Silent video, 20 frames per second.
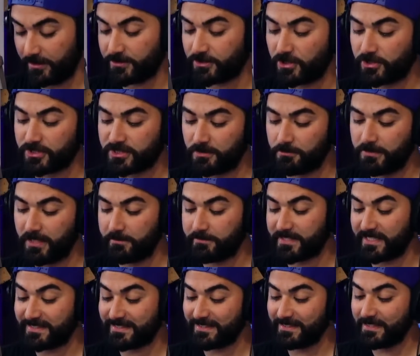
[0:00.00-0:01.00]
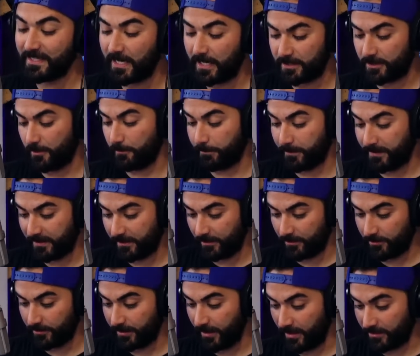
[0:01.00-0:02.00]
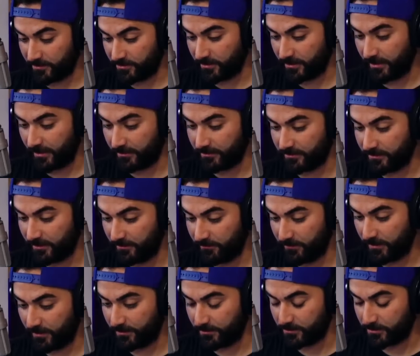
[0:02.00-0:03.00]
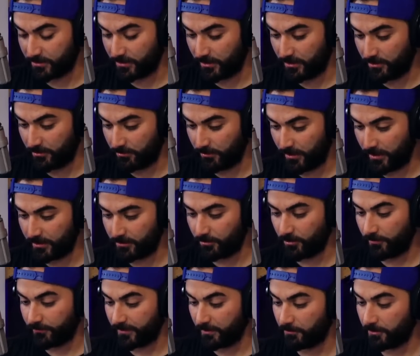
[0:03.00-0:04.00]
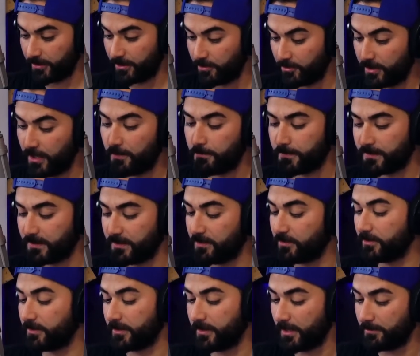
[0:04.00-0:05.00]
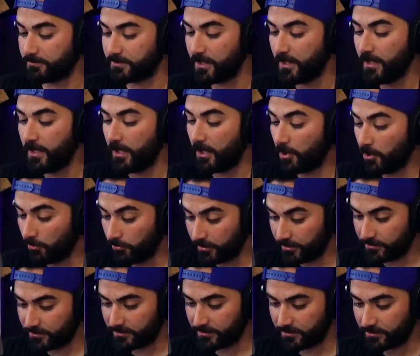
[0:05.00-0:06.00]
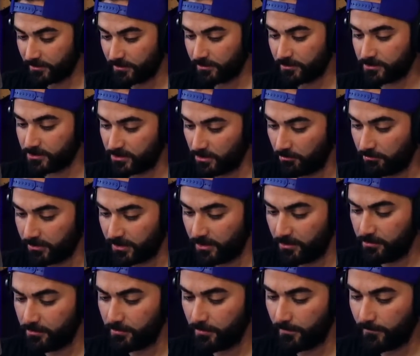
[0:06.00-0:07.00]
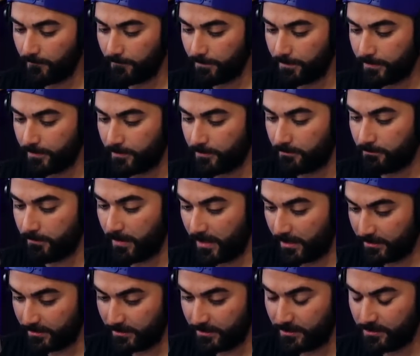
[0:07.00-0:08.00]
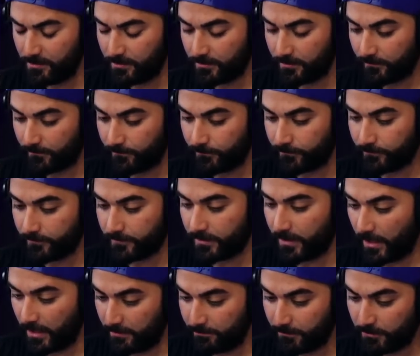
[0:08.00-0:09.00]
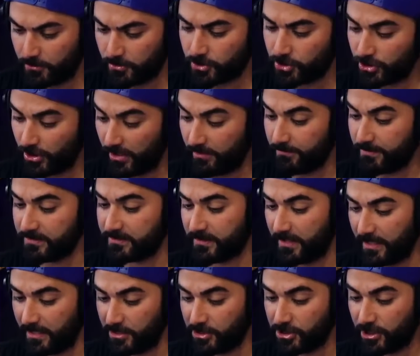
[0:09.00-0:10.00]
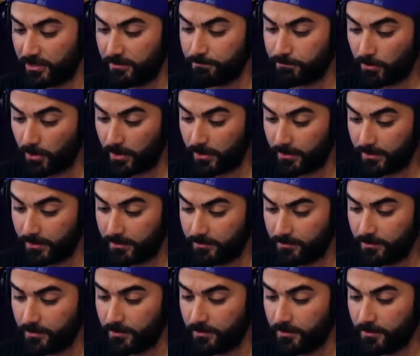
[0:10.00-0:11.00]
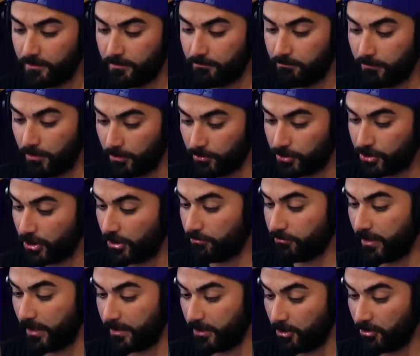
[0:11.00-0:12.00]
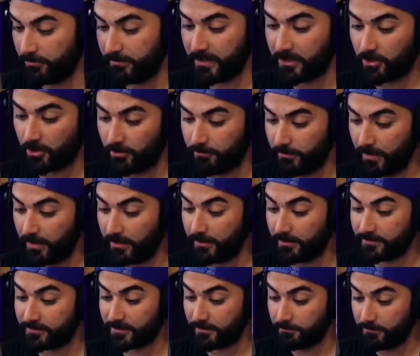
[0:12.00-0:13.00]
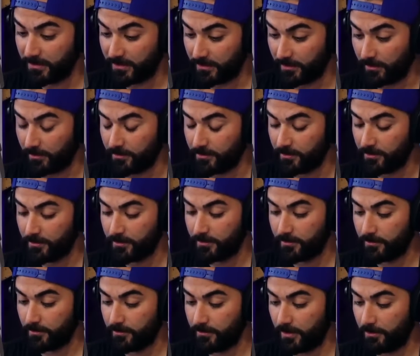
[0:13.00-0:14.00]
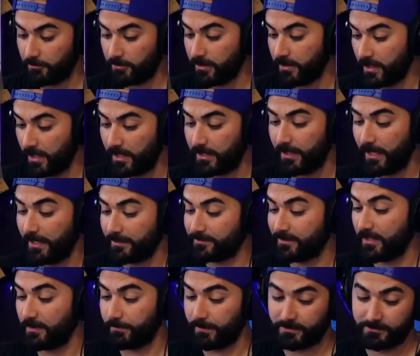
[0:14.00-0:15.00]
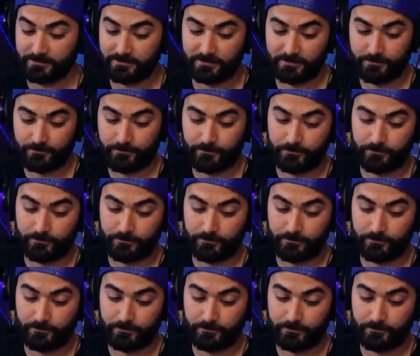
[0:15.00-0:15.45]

These are some names that did not appear yesterday on TV, so I don't know if they were there or not, but here are the names. Otis, Sonya, Mandy, Gable, Sheamus, AJ, Brian, Mojo, Naomi, Carmella, Tamina. They were not at tapings.